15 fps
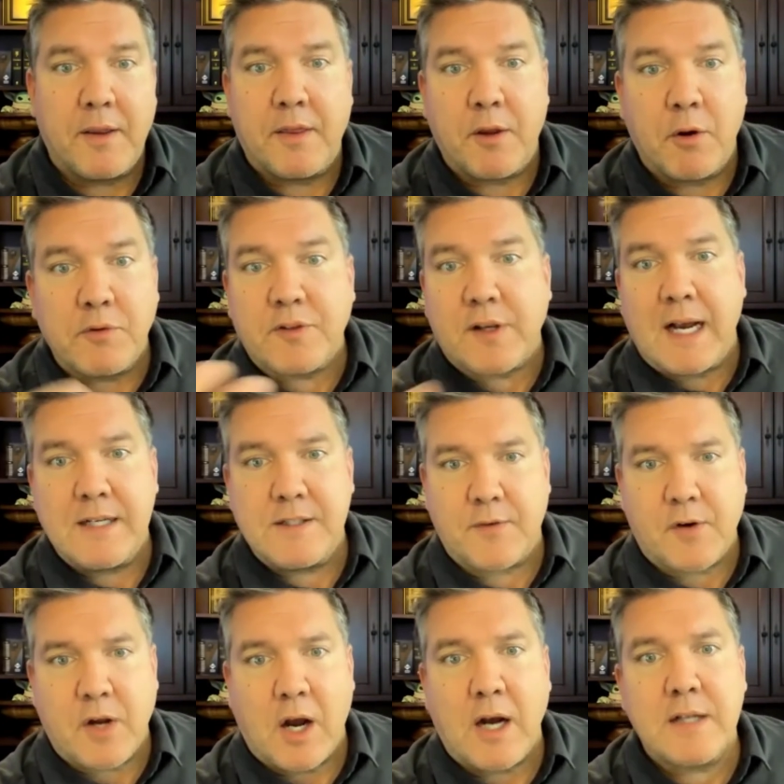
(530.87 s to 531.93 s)
Those kinds
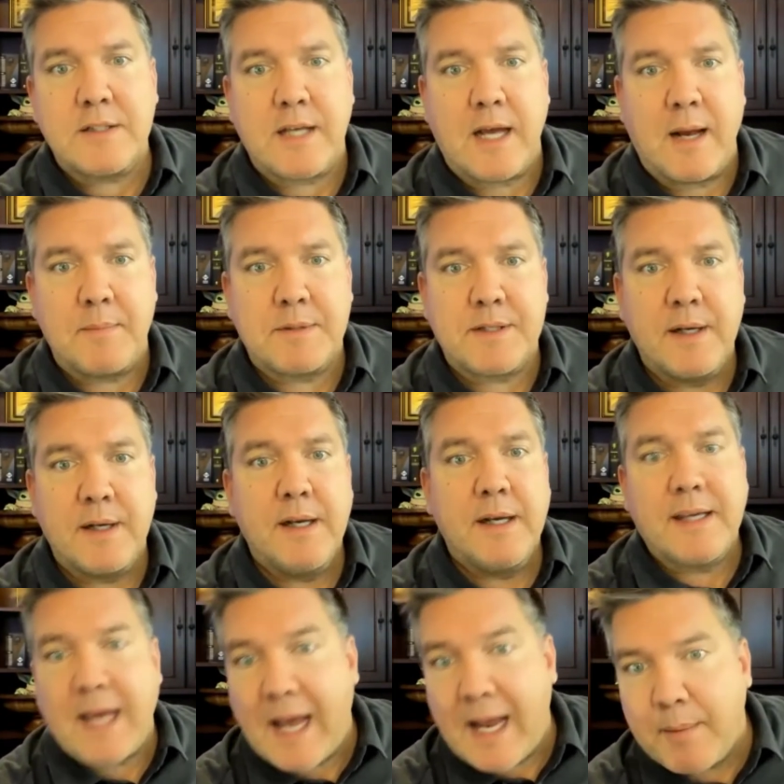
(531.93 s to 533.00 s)
of concepts
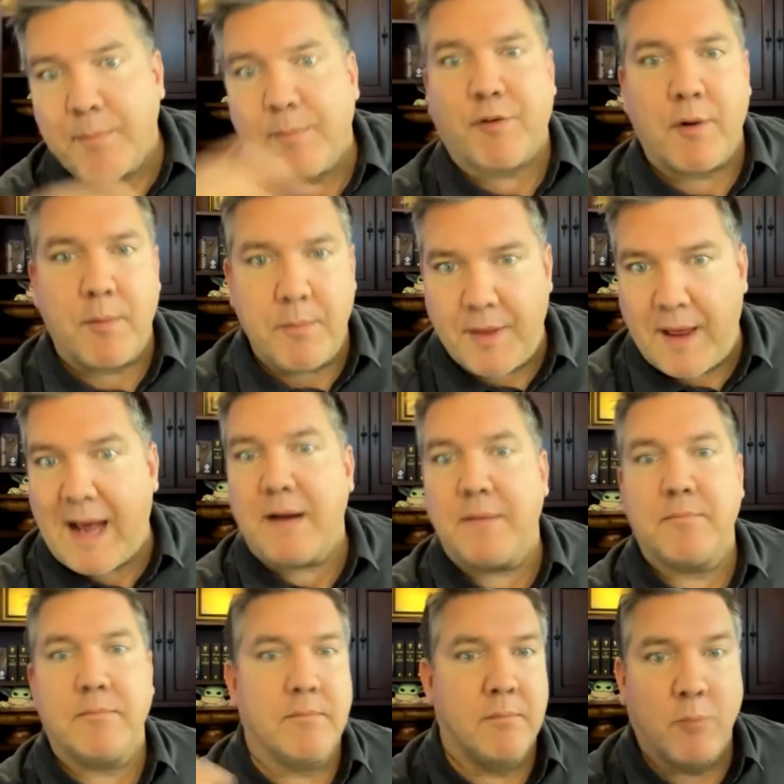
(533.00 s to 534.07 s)
came from
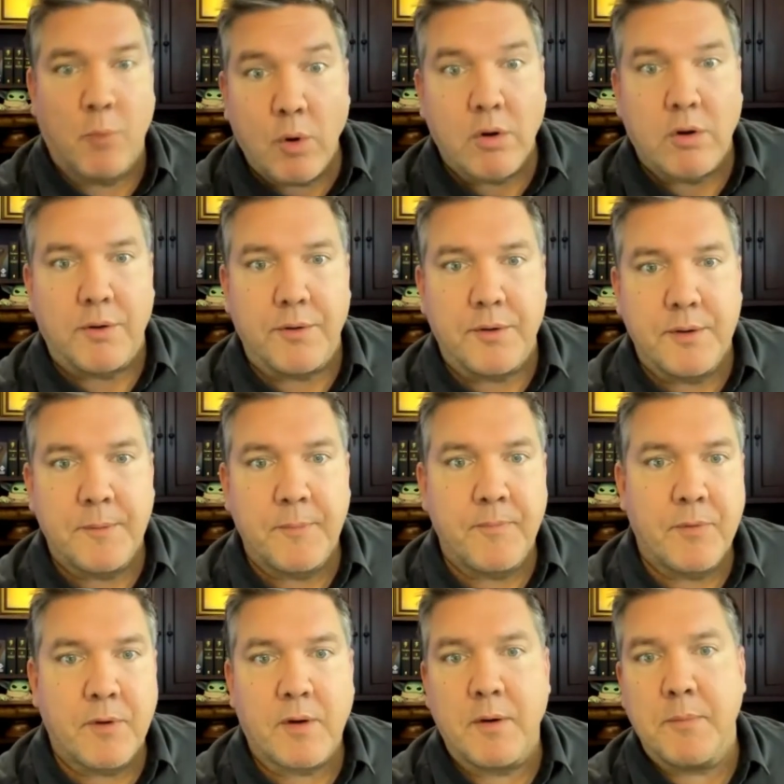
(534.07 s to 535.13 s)
that world,
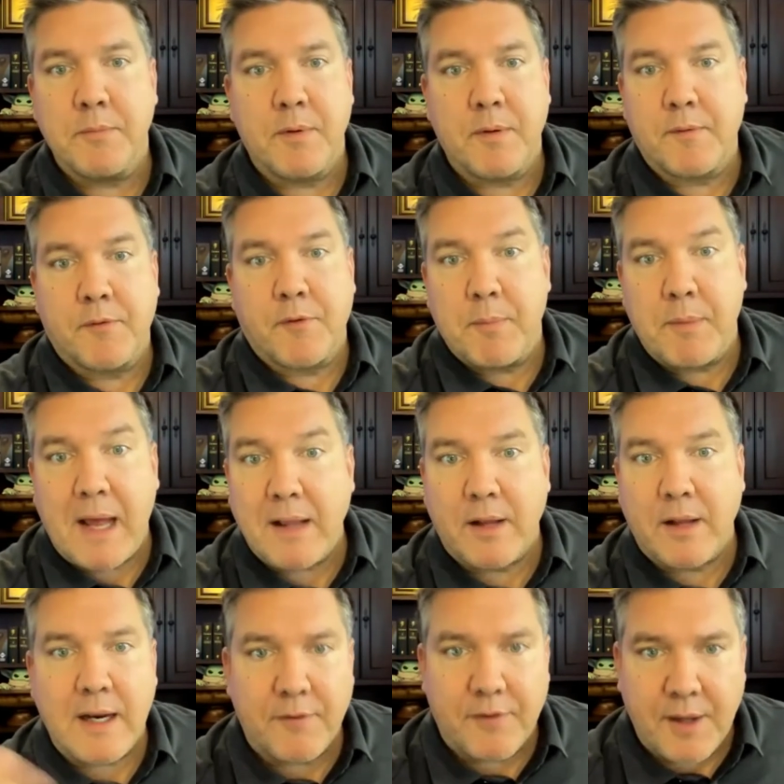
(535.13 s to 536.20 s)
from that
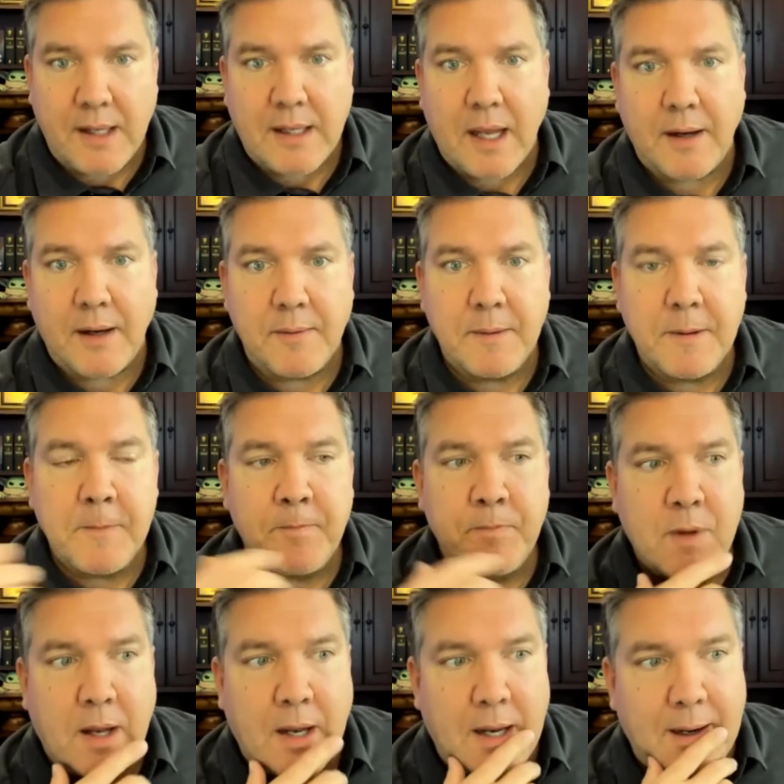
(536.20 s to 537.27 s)
line of thinking.
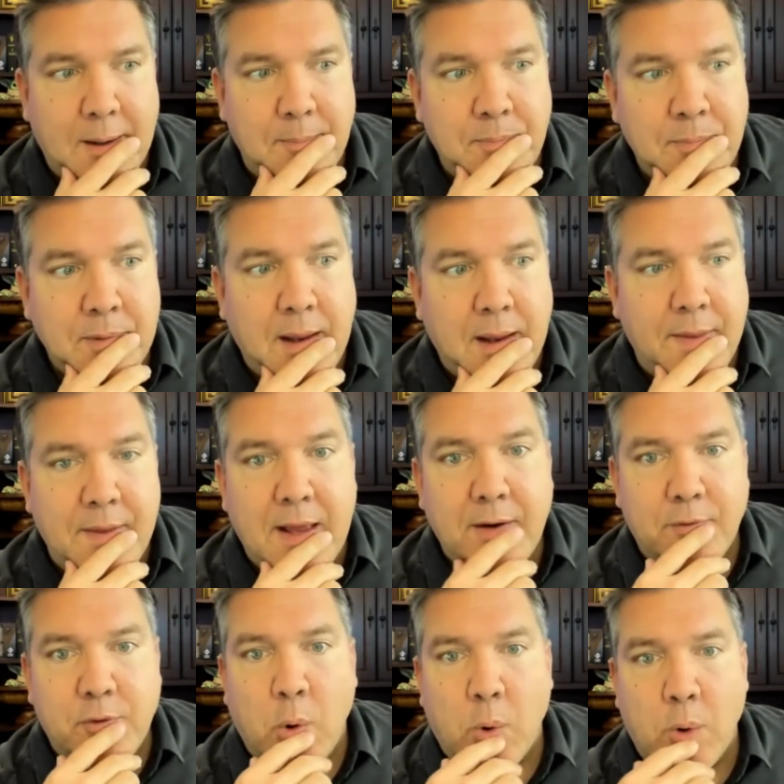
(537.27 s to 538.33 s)
And
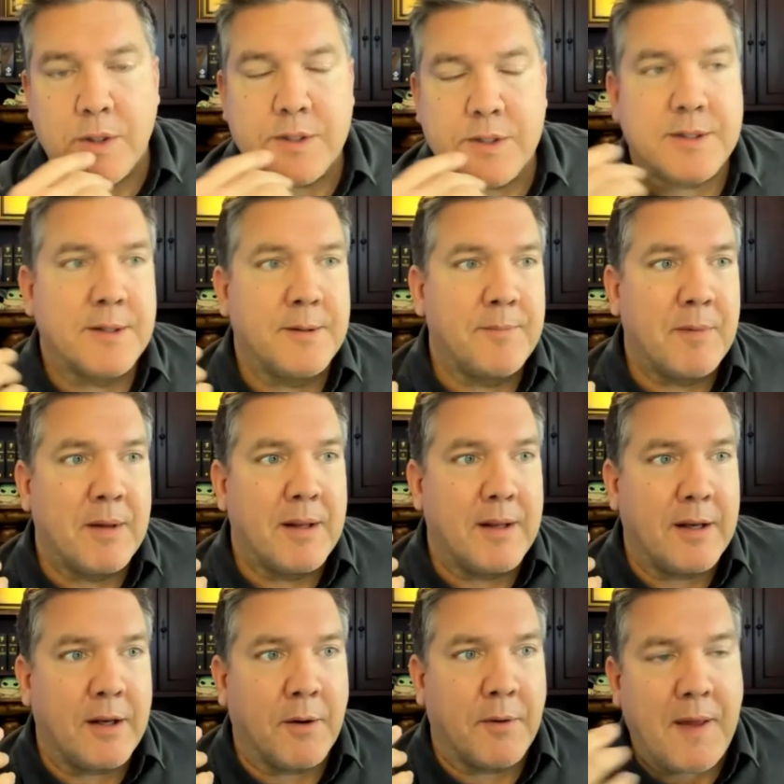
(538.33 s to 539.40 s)
then, of course,
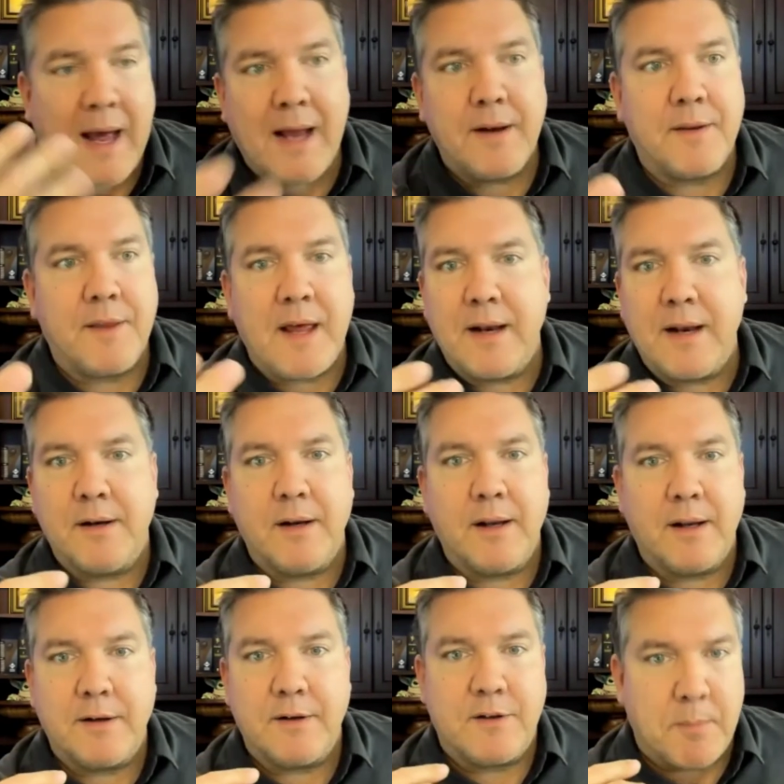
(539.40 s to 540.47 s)
that then
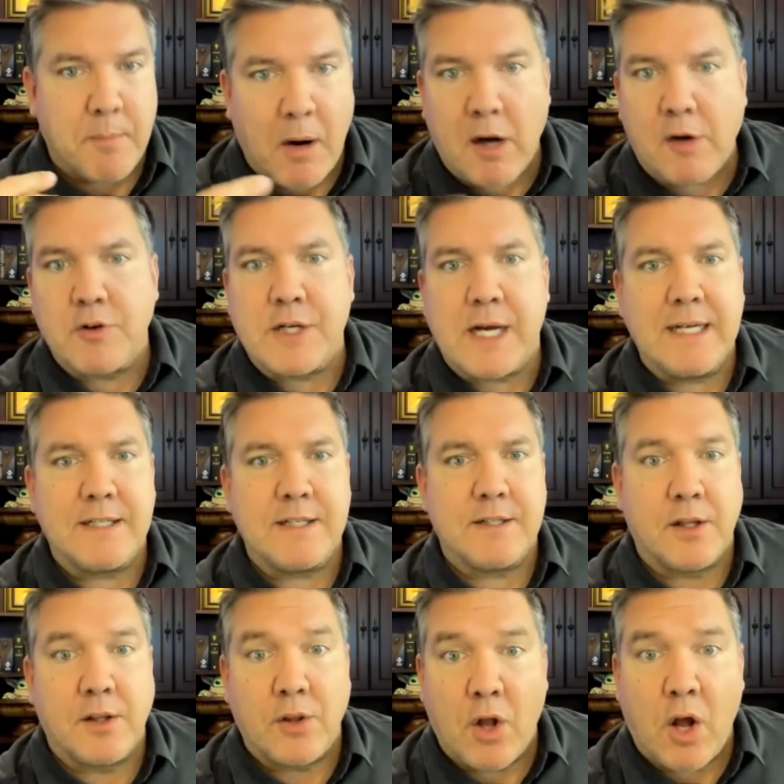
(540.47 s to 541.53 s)

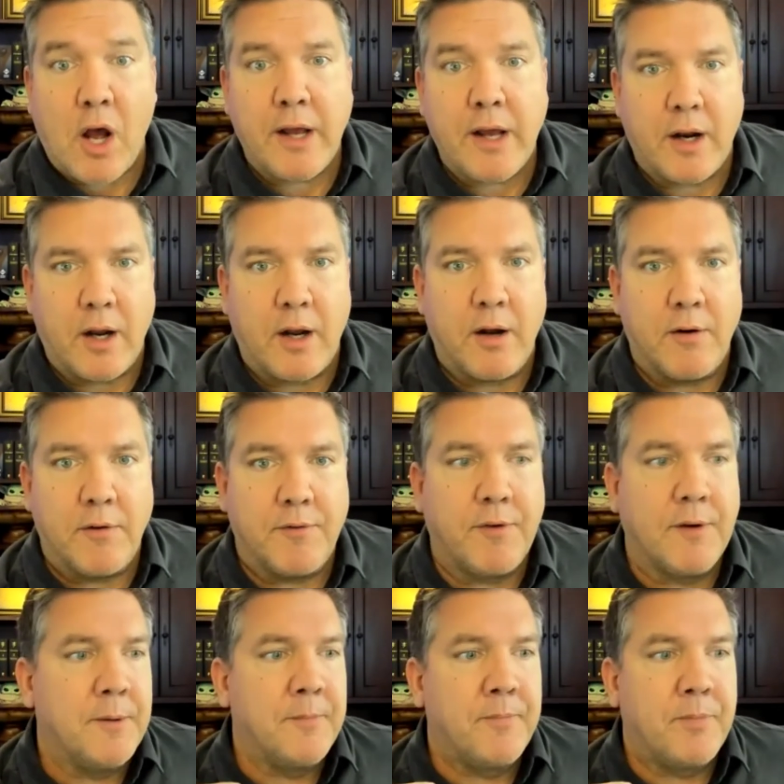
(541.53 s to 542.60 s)
democratizes a